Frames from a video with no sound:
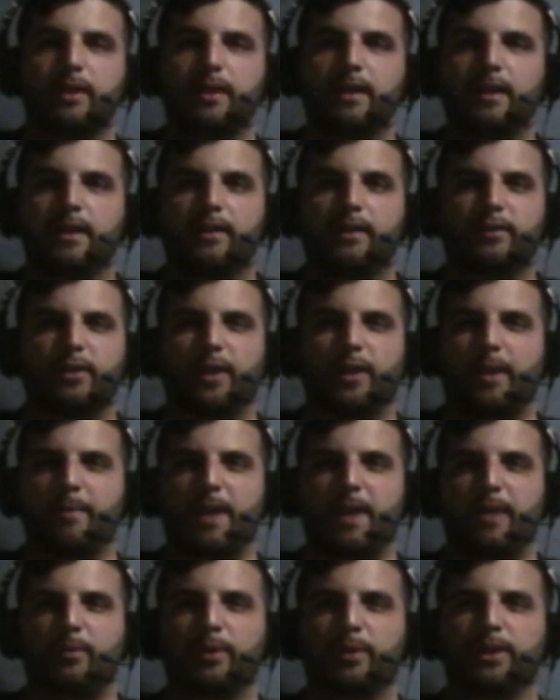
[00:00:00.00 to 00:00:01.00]
So I'm
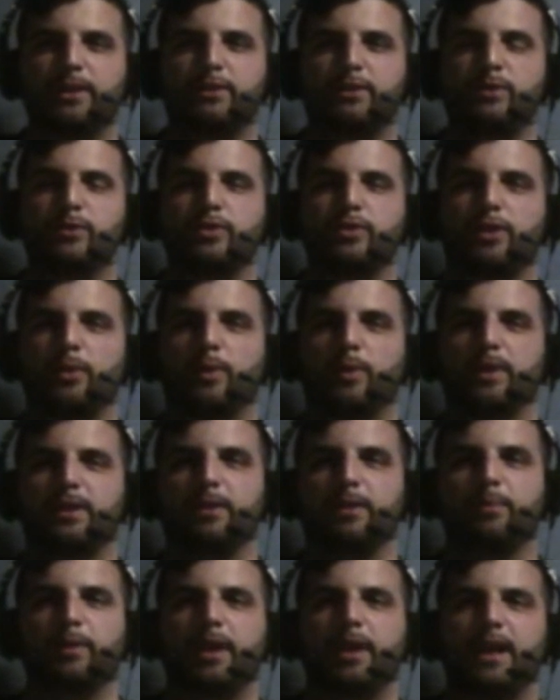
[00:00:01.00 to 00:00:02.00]
not really too sure what their
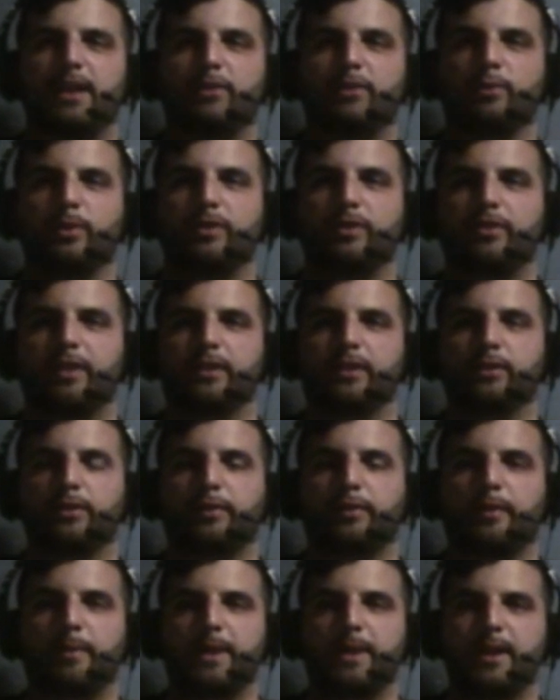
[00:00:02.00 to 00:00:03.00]
plan is with Ziggler
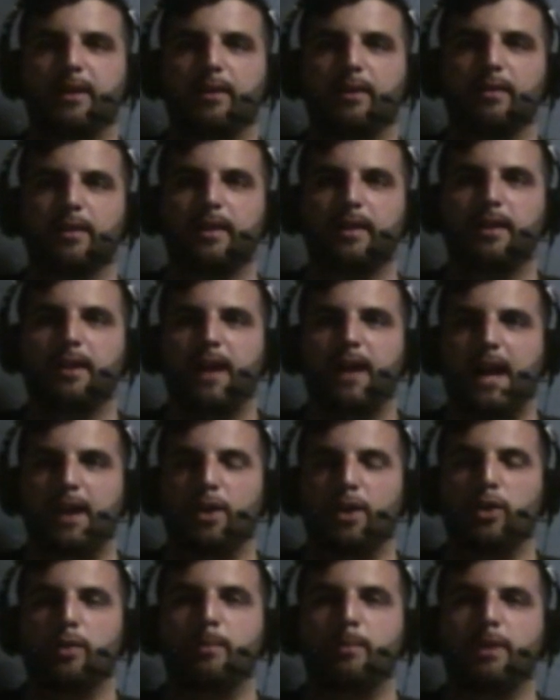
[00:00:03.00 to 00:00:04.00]
from here. I know
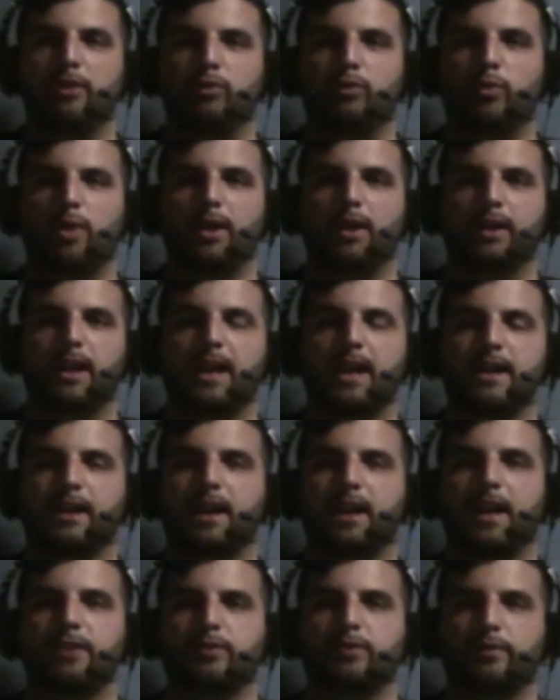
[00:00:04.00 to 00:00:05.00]
the Miz won in kind of
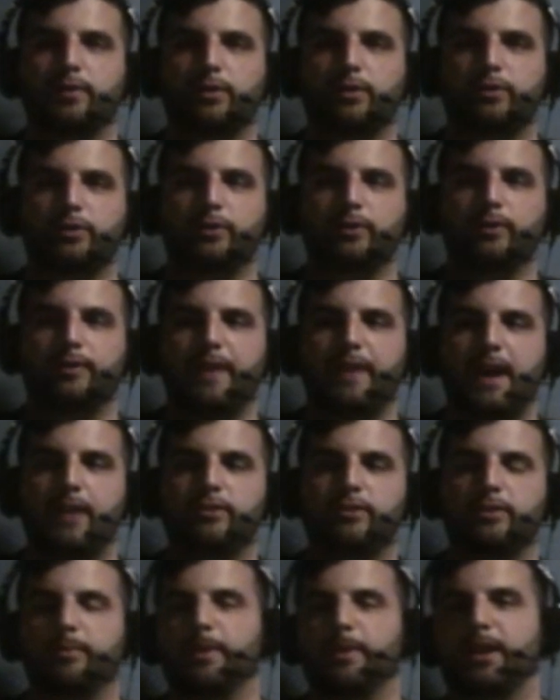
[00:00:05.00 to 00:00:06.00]
controversial
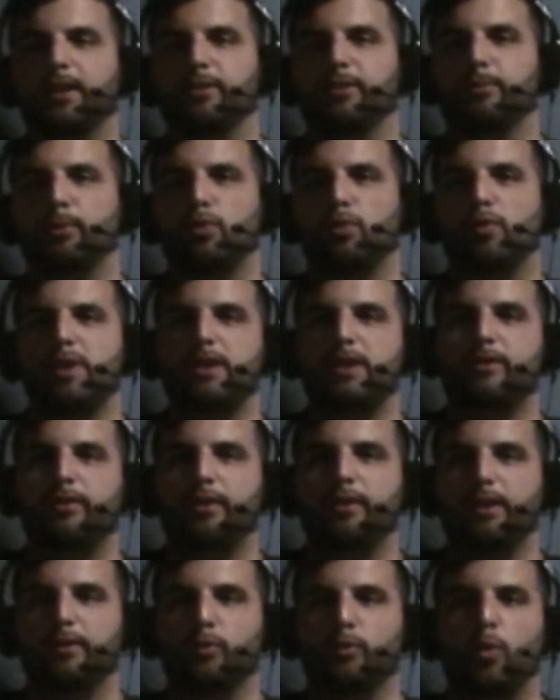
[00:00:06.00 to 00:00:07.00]
fashion because Maurice,
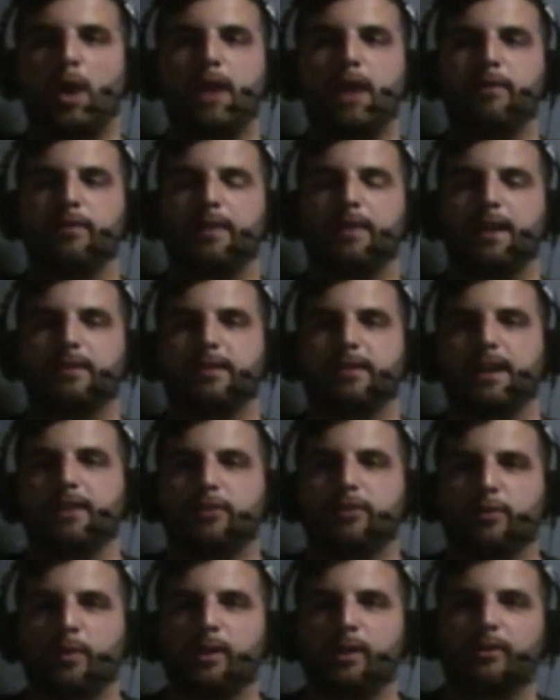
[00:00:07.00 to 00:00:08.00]
his wife that stands
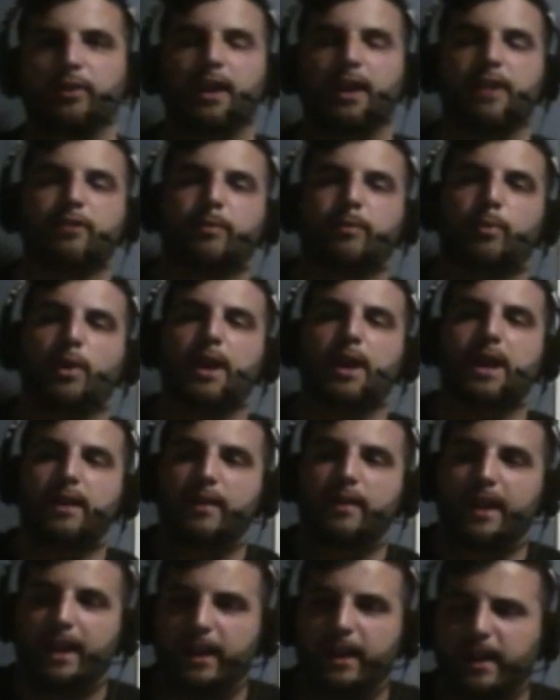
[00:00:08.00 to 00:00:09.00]
at ringside, sprayed
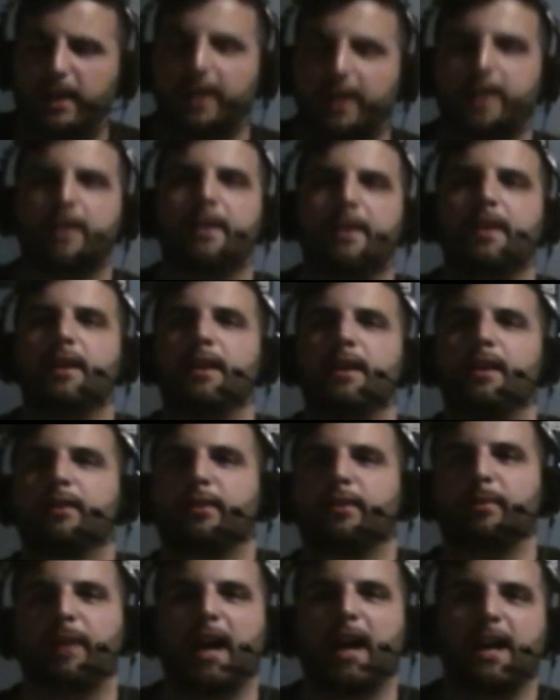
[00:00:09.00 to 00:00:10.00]
like
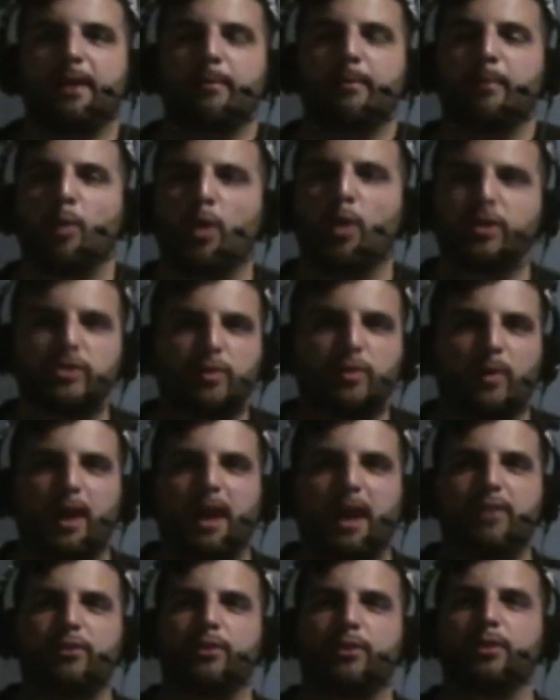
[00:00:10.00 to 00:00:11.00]
some kind of
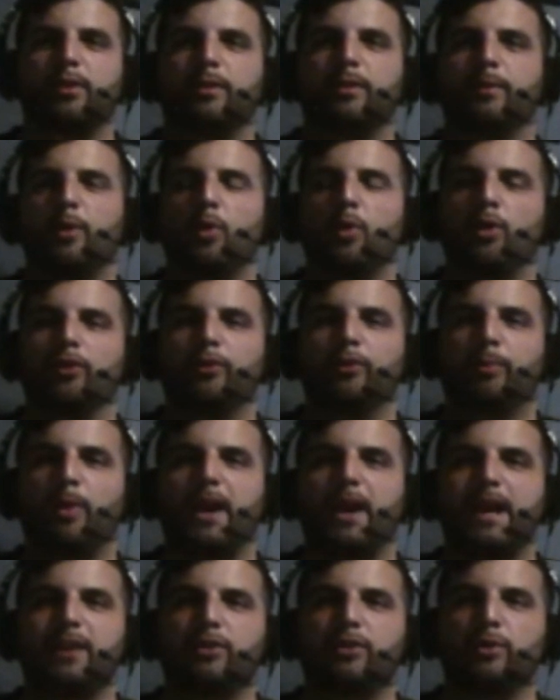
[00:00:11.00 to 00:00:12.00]
moisturizer or
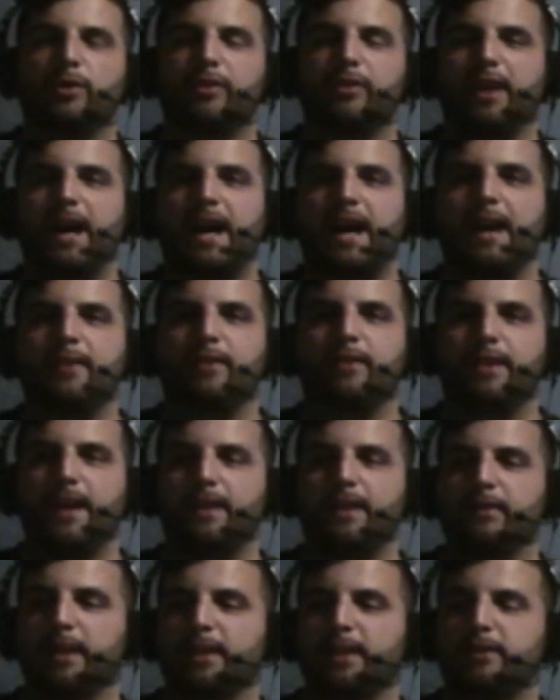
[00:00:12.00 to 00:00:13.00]
spray into his eyes, and
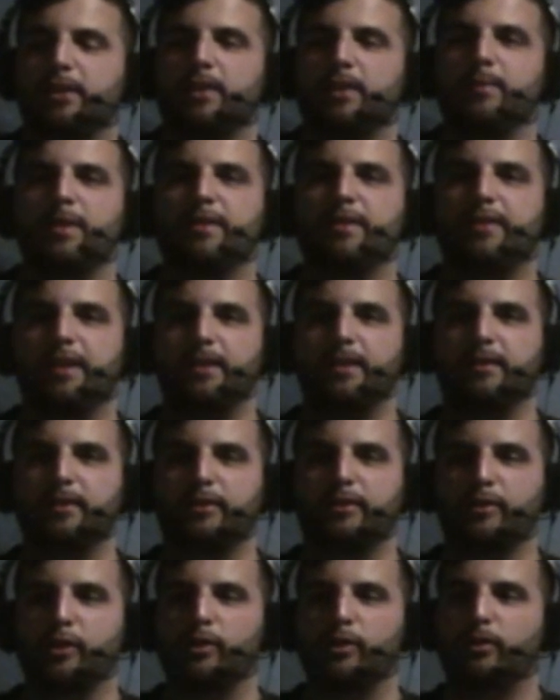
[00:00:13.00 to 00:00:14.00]
that led to the Miz hitting the
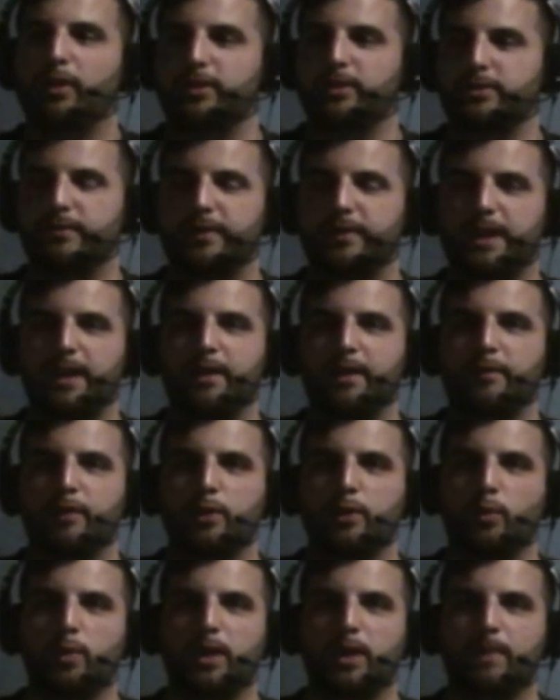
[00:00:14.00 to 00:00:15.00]
skull-crushing finale for
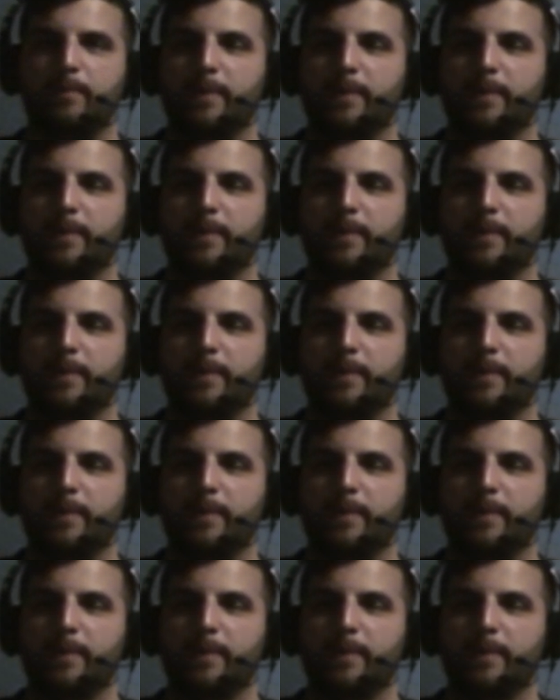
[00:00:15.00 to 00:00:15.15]
the win.